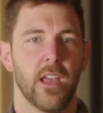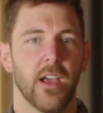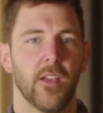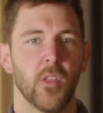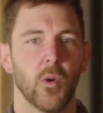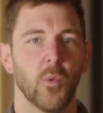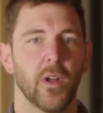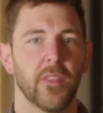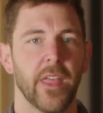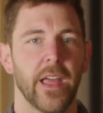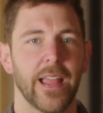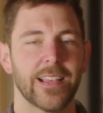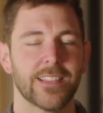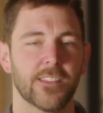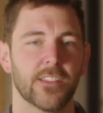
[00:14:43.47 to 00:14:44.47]
and the one that
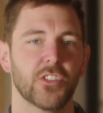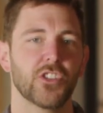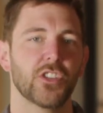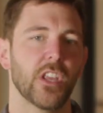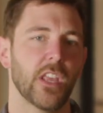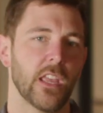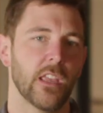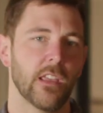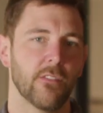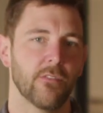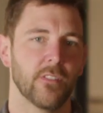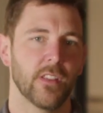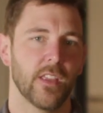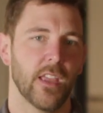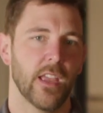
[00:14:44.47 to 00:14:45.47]
has achieved?